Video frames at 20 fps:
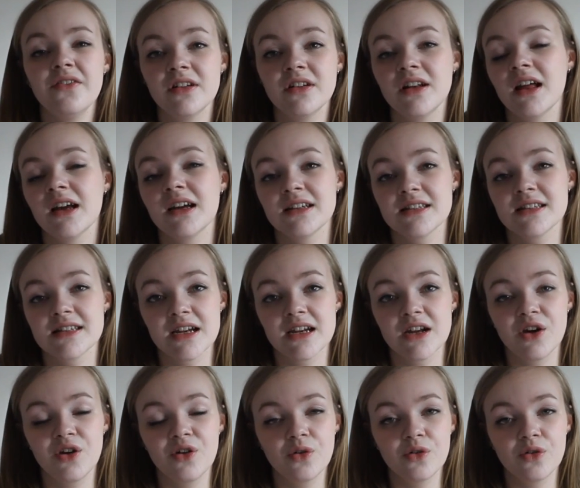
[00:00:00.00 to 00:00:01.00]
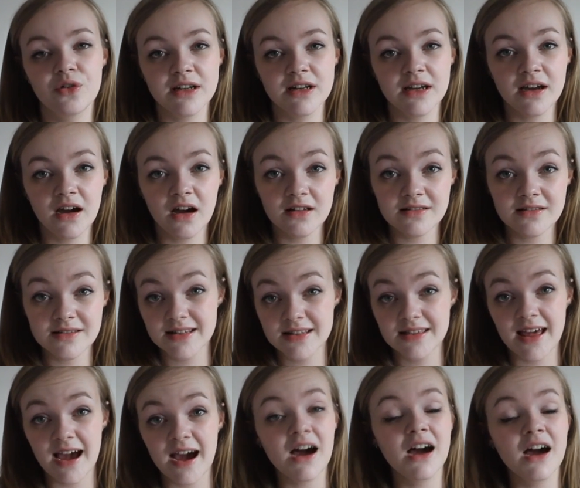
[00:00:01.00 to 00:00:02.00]
And like I said, I already answered
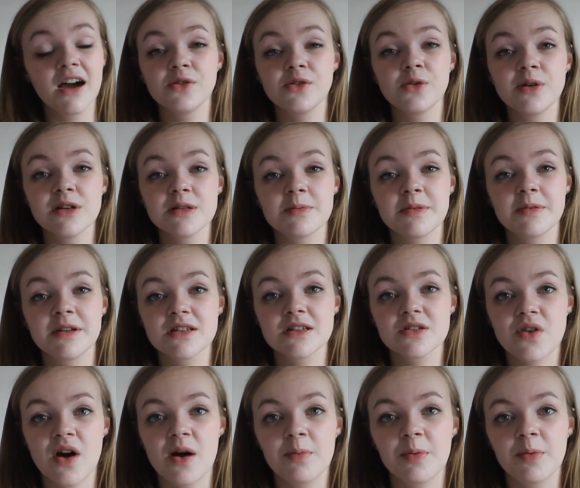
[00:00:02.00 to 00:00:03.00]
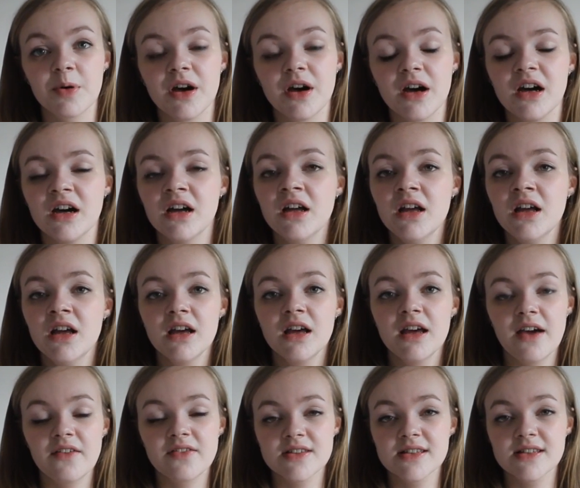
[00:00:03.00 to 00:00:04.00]
that. I'd always been a scrapbooker
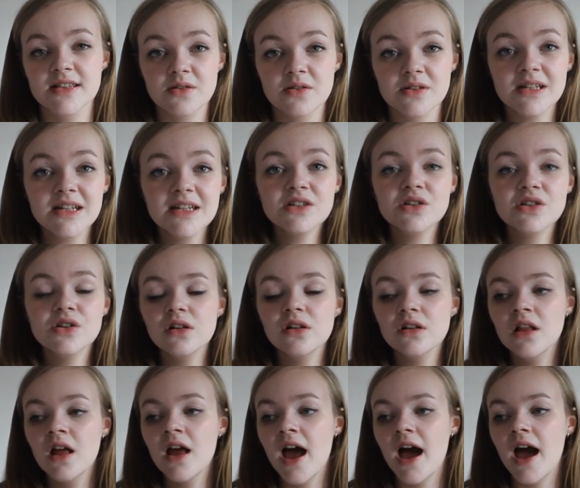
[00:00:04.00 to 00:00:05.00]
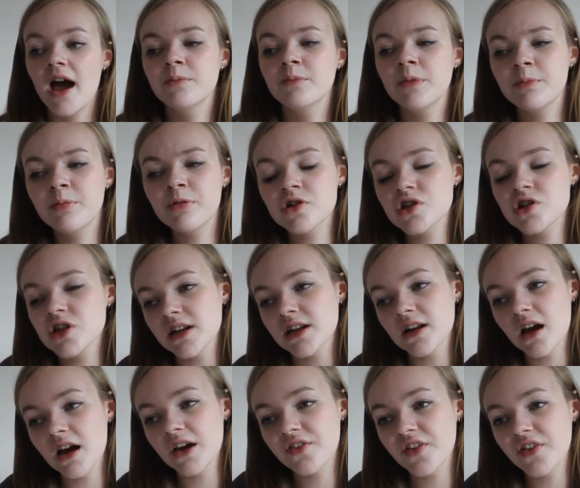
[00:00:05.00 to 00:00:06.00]
ever since I was little, but project
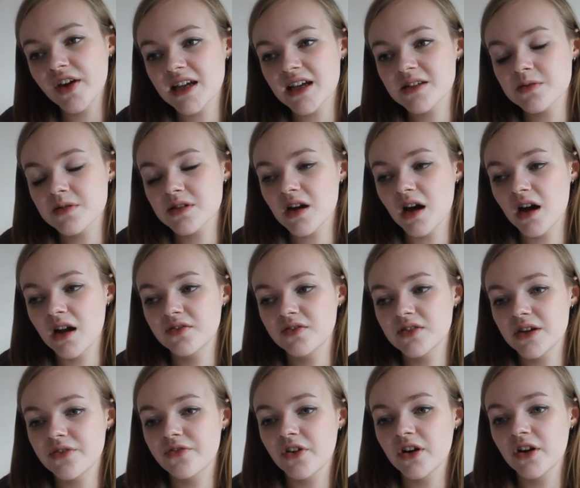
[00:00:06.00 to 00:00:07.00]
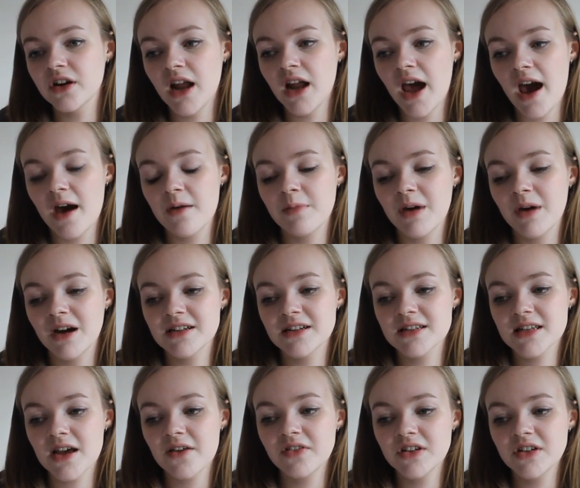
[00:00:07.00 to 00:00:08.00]
life, I guess, was kind of different. I
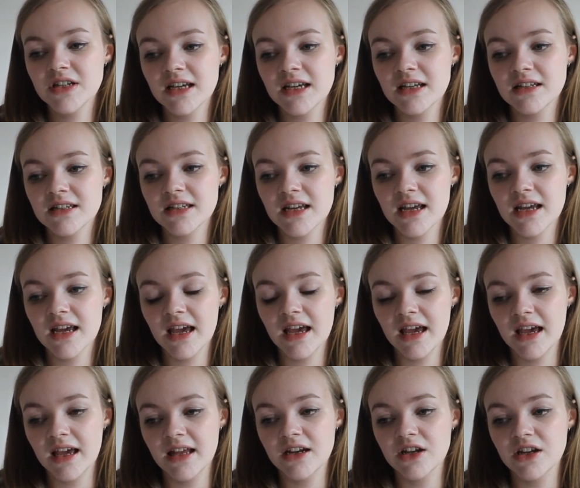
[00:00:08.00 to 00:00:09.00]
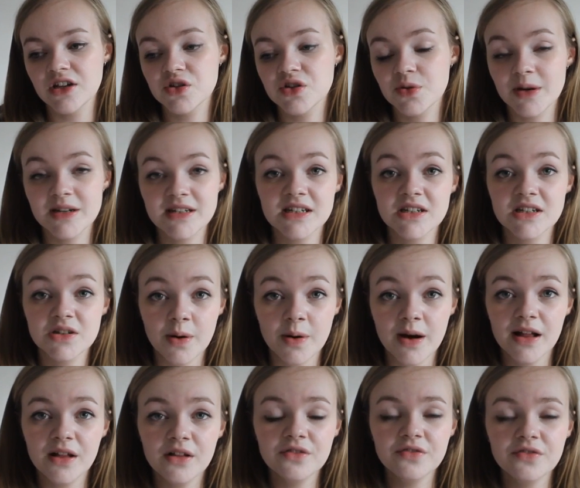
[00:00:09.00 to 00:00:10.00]
discovered it in
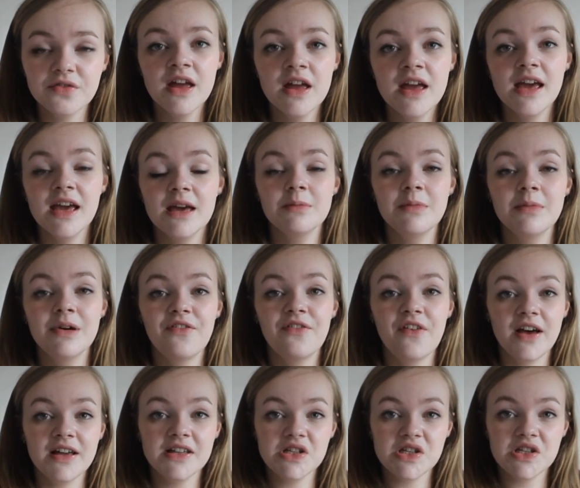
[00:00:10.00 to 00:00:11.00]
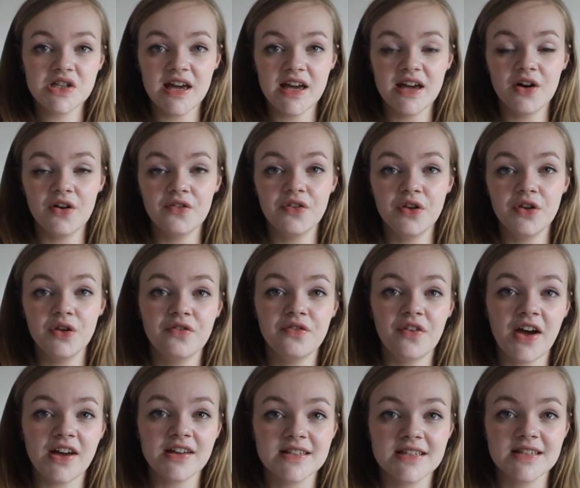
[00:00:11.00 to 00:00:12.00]
2012, in my first year of
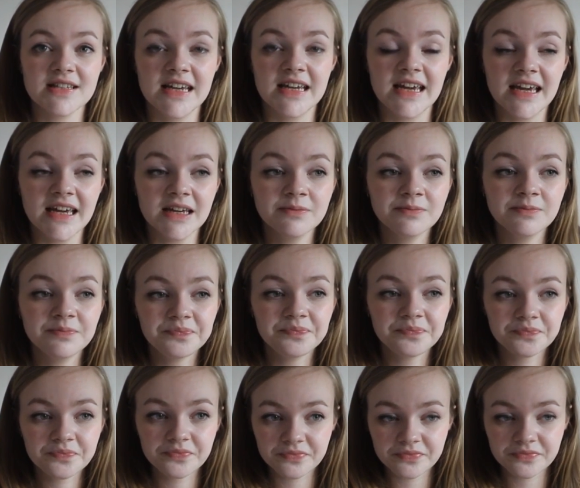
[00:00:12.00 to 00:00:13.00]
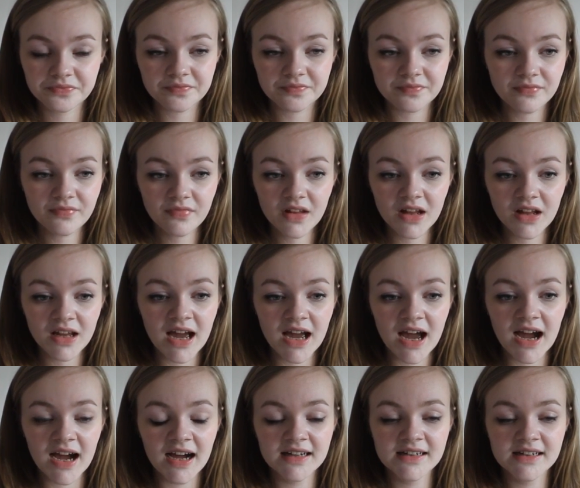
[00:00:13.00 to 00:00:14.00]
university,
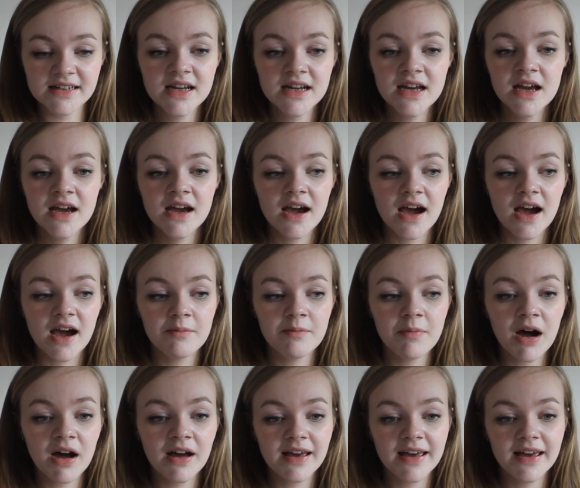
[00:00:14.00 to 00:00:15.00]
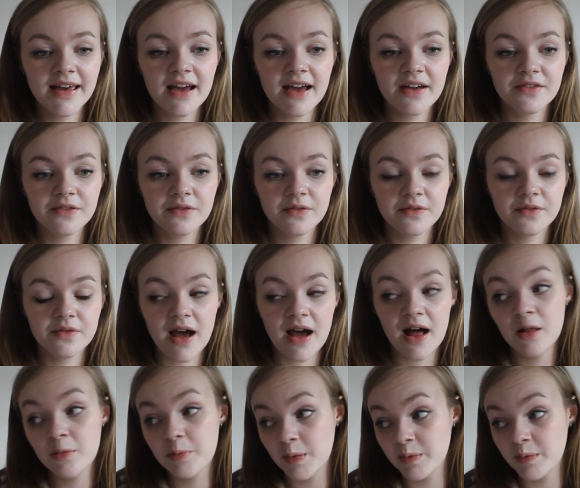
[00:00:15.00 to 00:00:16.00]
and my
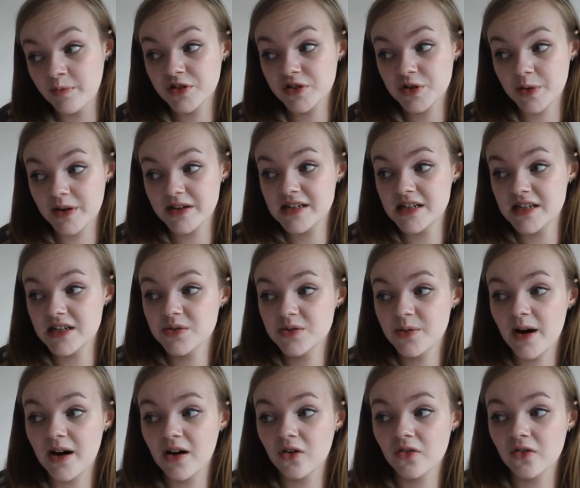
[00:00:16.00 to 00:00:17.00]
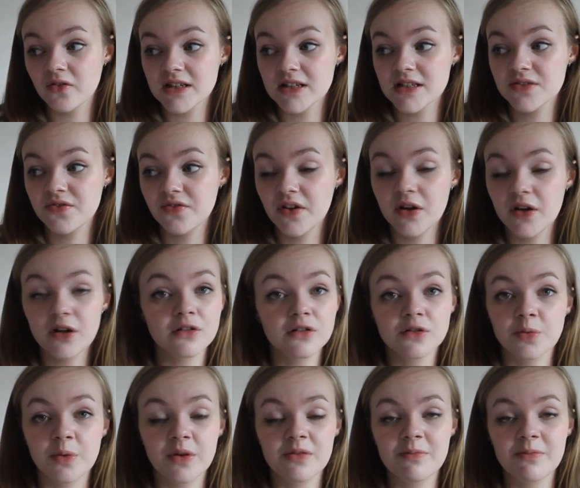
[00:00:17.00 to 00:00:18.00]
album for 2012 is filled
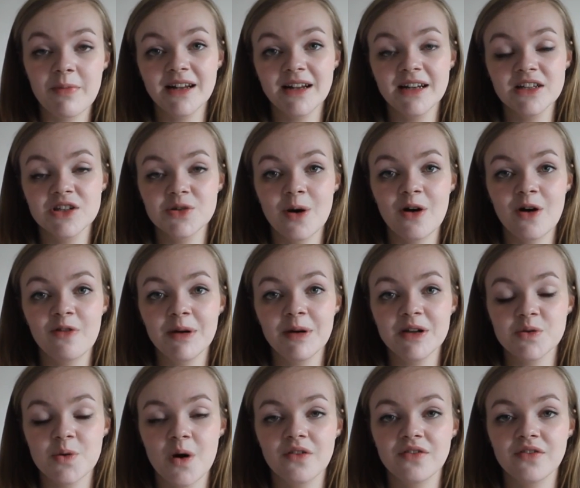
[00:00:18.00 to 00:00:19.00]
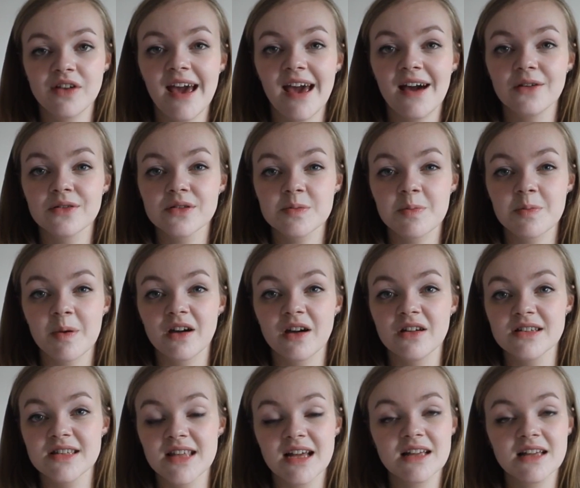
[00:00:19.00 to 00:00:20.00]
with mainly 12 by 12 layouts
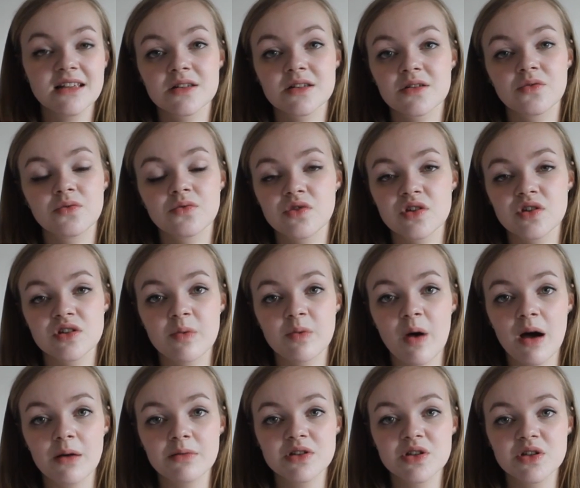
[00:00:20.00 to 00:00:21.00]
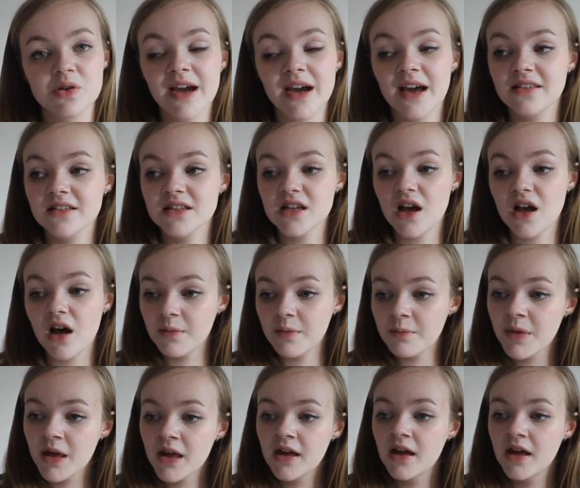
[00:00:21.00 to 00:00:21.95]
because that's just what I was doing at the time.